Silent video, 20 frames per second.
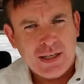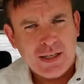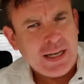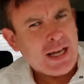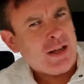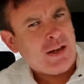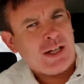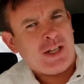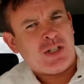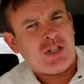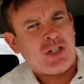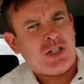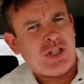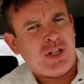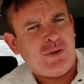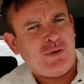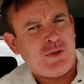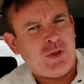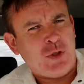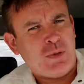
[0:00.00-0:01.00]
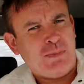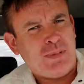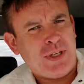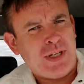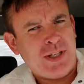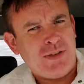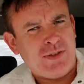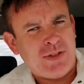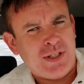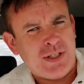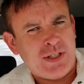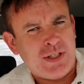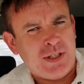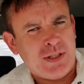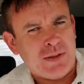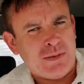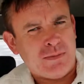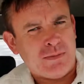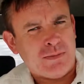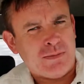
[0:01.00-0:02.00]
Now let's shift your belief
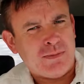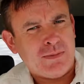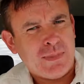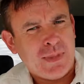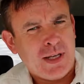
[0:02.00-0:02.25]
system.